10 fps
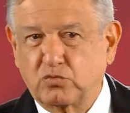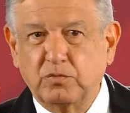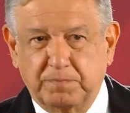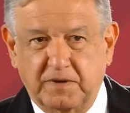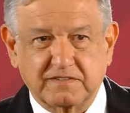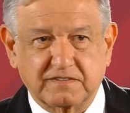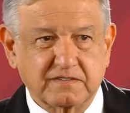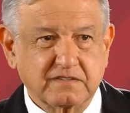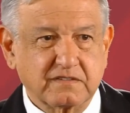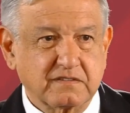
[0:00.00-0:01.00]

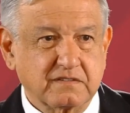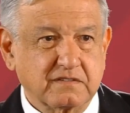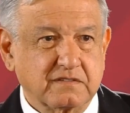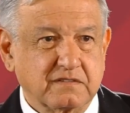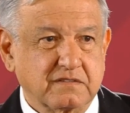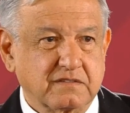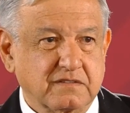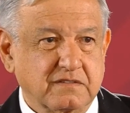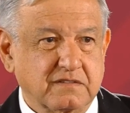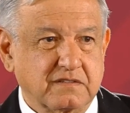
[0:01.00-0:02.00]
honesty, they should
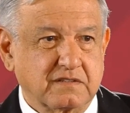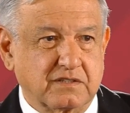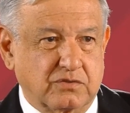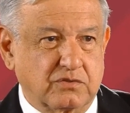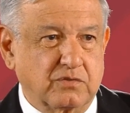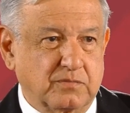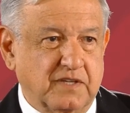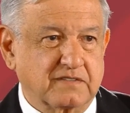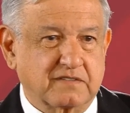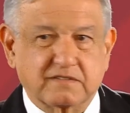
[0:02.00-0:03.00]
ask for
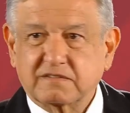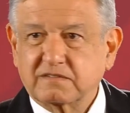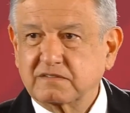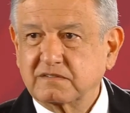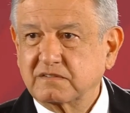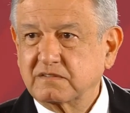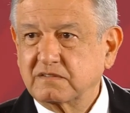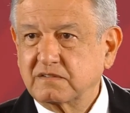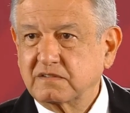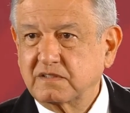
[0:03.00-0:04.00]
forgiveness. That's
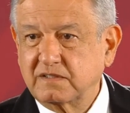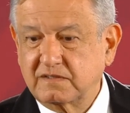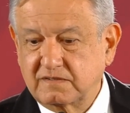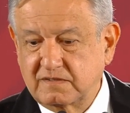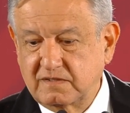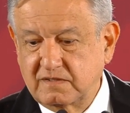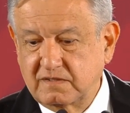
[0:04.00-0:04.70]
what's most